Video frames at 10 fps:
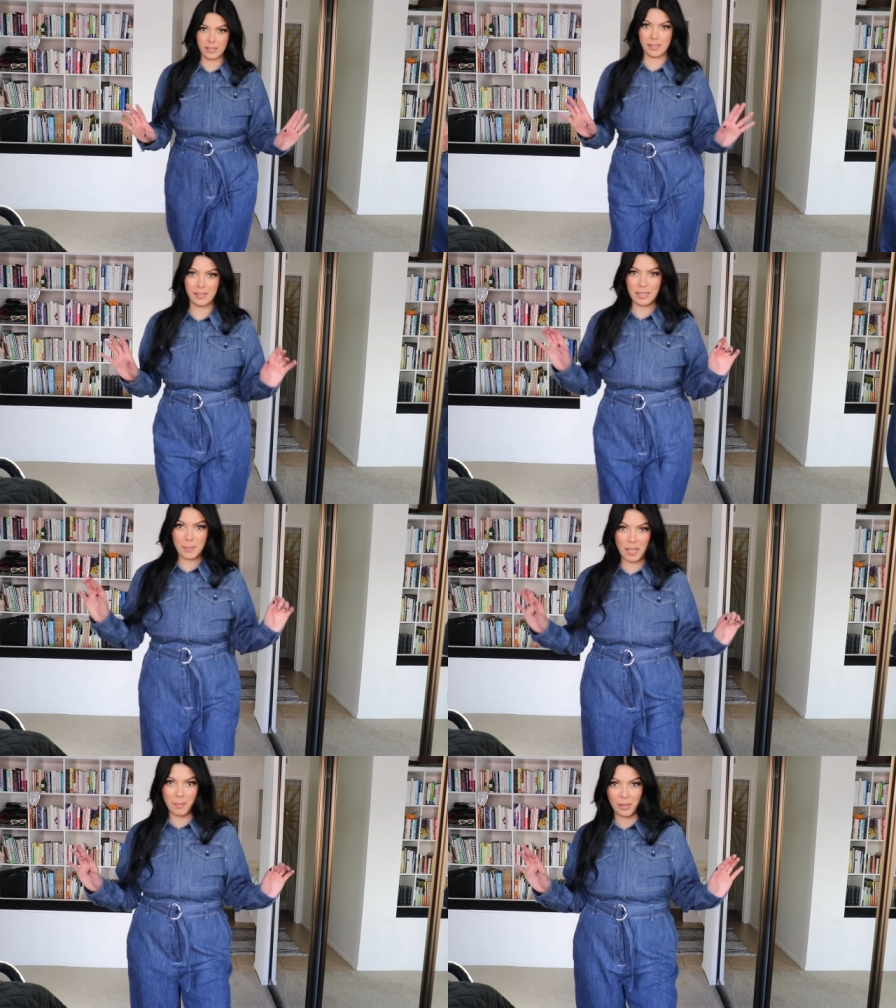does this
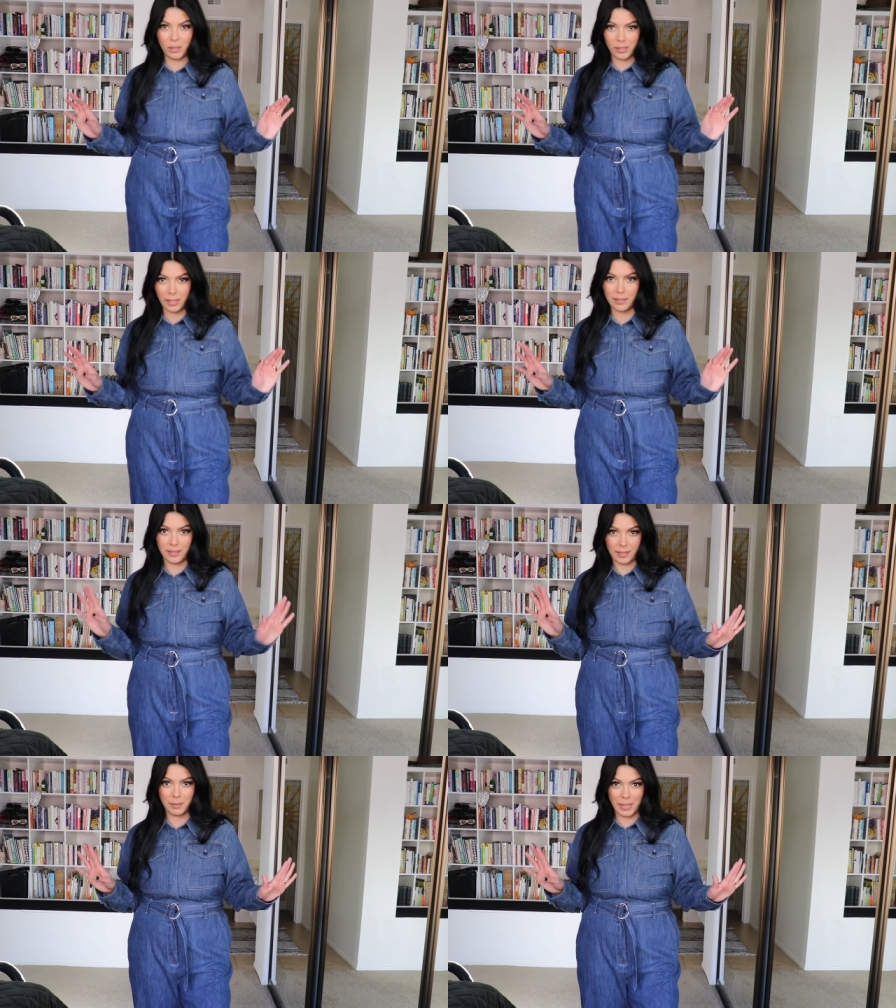make me look like a
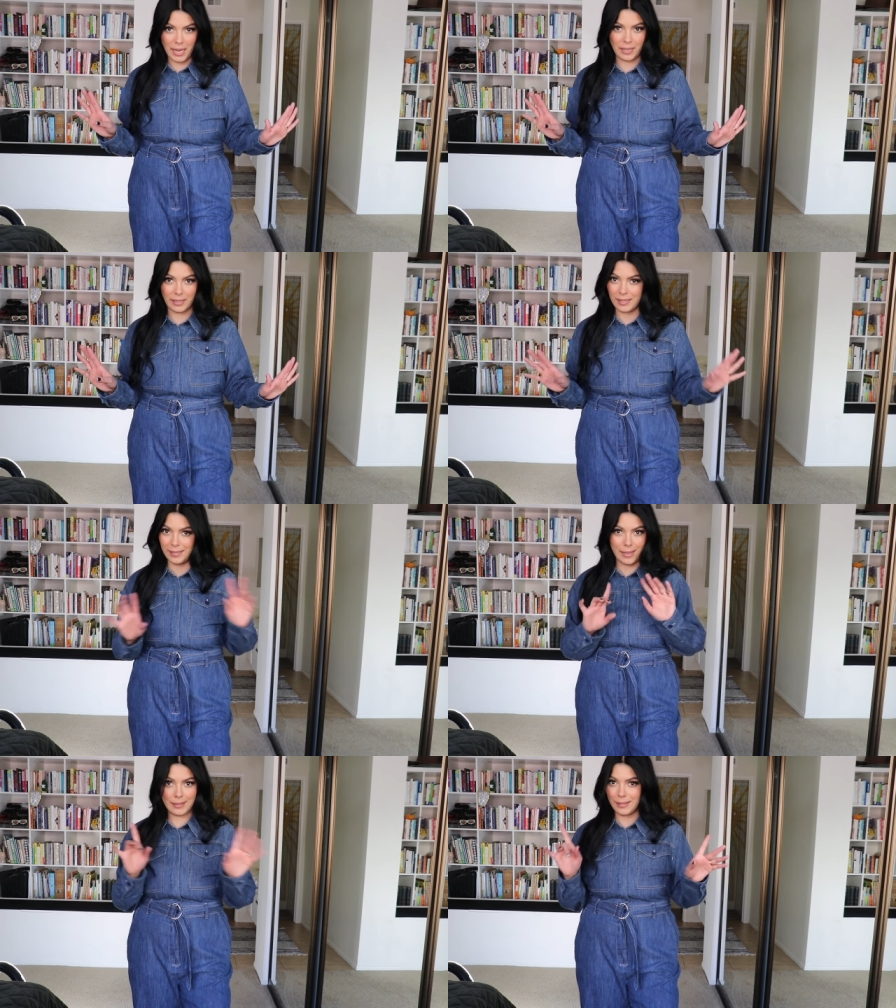sexy mechanic?
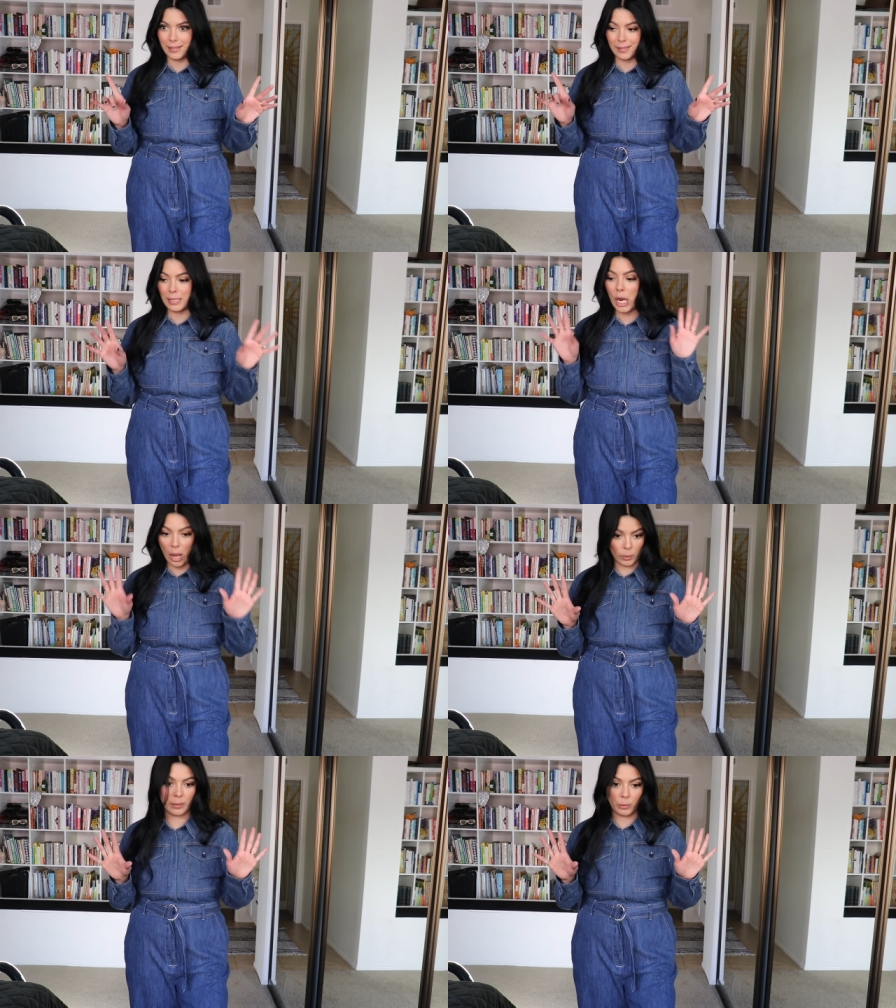Because that's
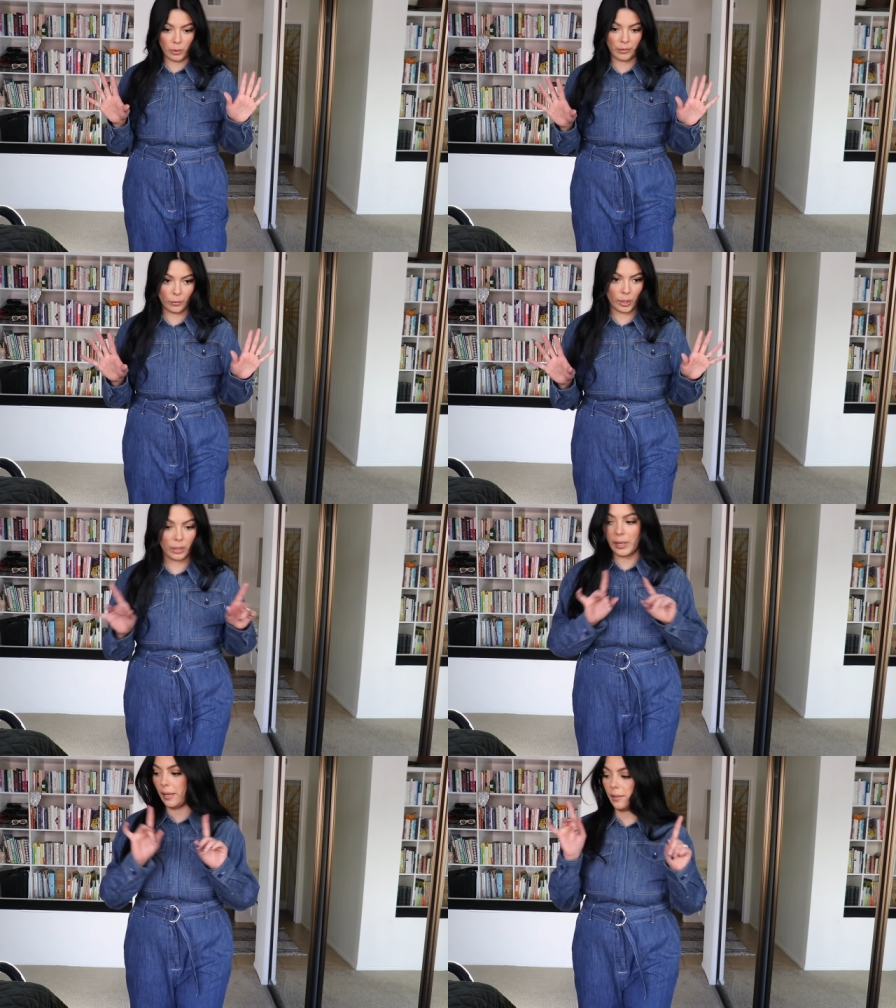not what I'm going for.
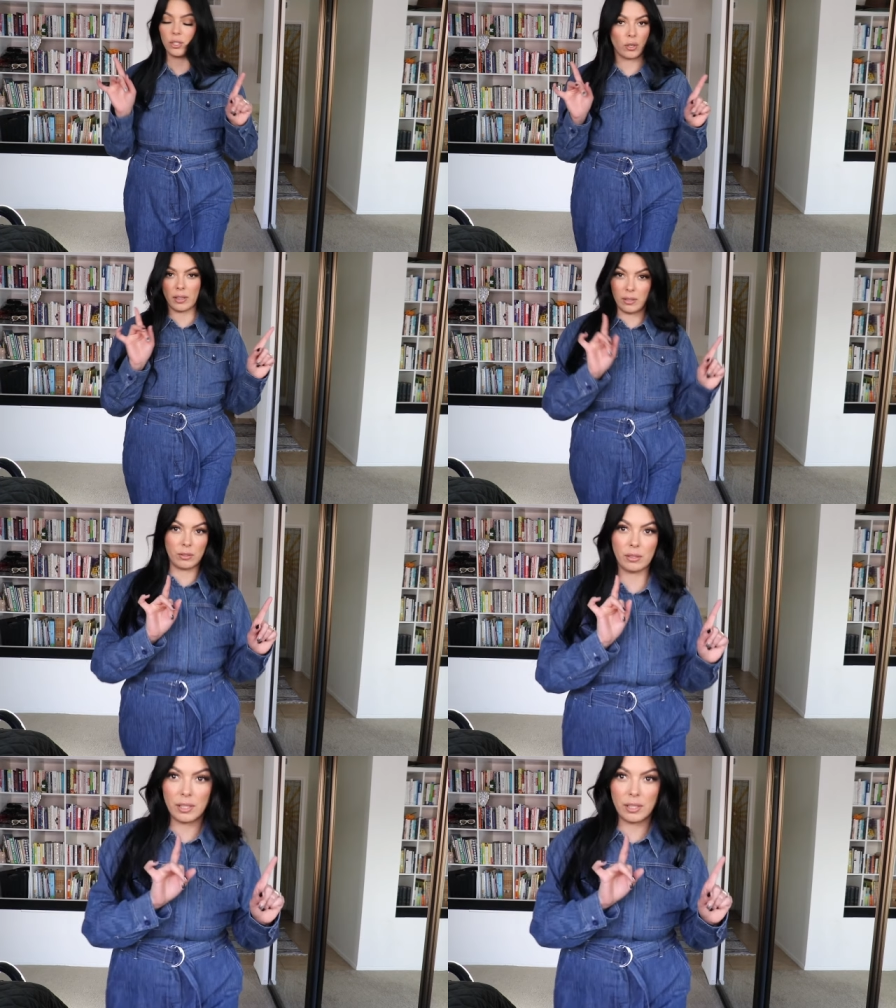Okay, let's try on the